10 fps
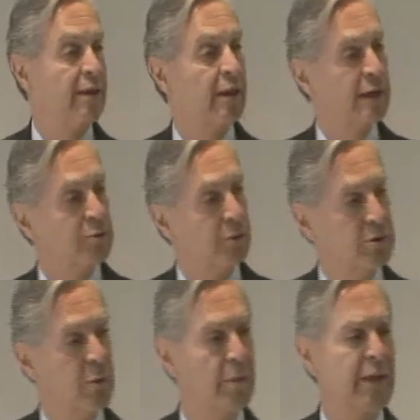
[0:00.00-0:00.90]
but then the next
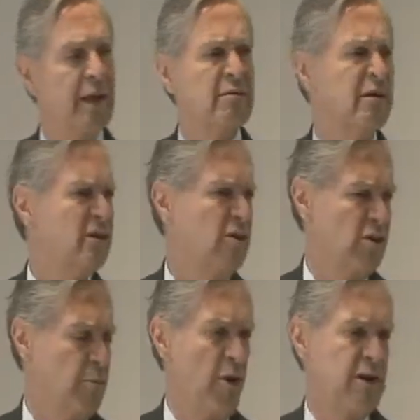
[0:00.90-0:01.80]
question will be then, you
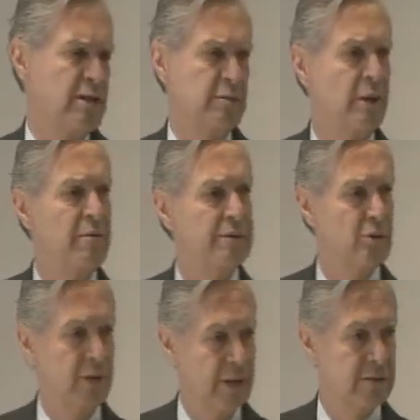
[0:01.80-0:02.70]
know, democracy maybe
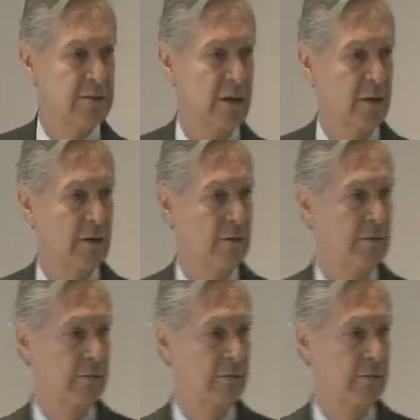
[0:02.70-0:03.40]
is not necessary.